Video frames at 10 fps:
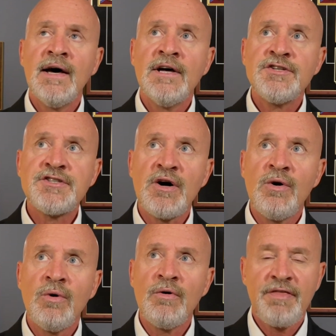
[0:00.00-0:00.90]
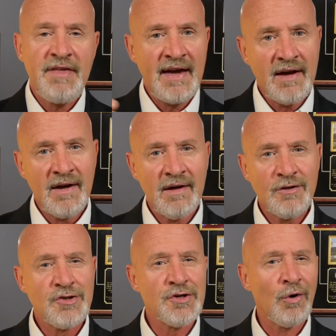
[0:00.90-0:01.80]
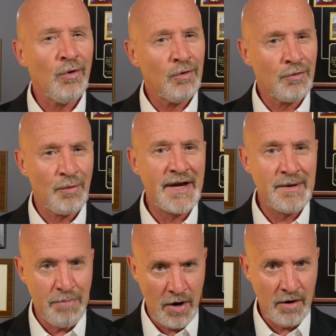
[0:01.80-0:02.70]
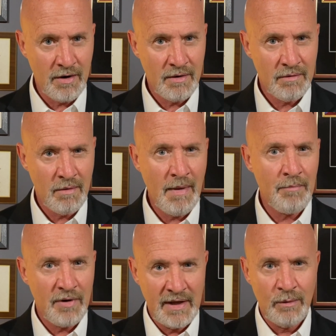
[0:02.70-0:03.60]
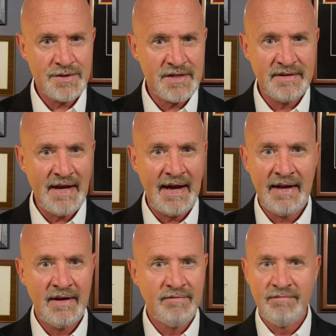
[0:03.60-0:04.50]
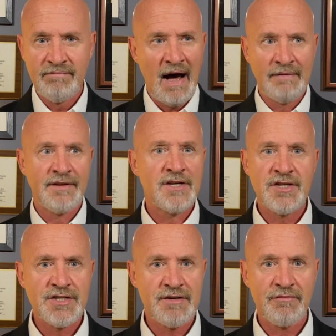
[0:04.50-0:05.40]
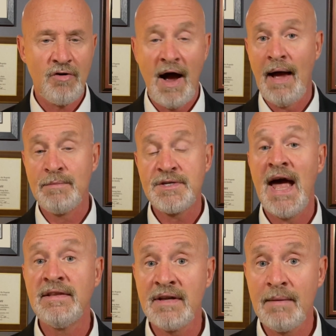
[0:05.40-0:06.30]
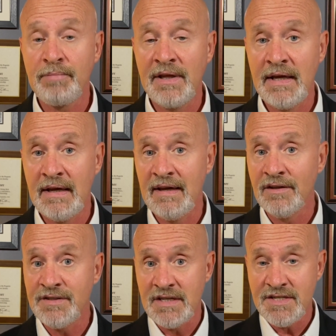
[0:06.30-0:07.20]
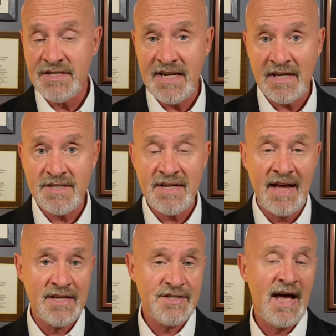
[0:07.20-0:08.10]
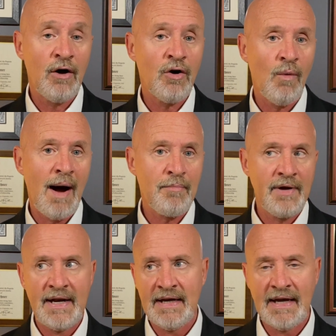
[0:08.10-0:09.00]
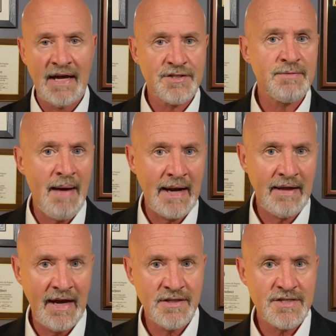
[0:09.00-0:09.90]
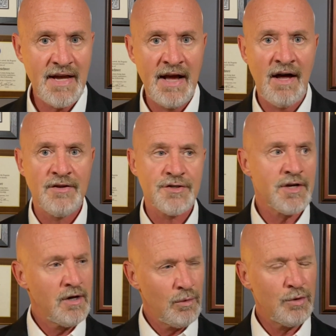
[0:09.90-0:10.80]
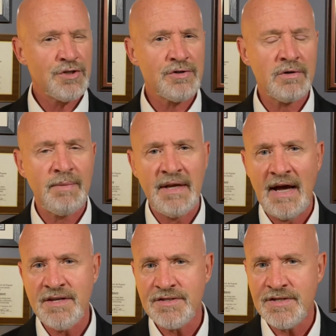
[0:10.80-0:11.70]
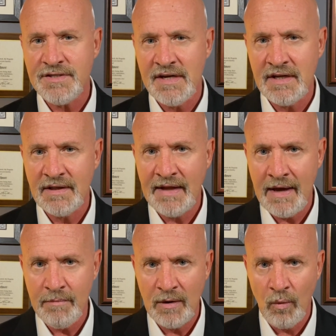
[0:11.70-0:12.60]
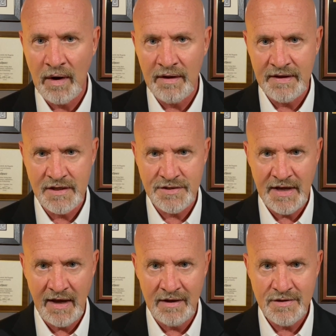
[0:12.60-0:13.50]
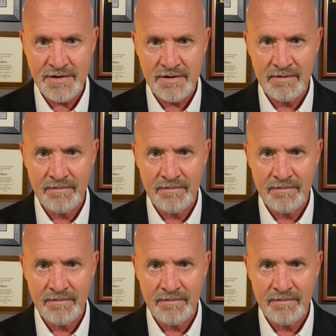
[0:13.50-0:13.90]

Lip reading: So think Joel Greenberg. Remember, he was indicted on dozens of crimes, ended up pleading guilty to six, and is now cooperating against Matt Gaetz and others. Would sure be nice to see an indictment one of these days.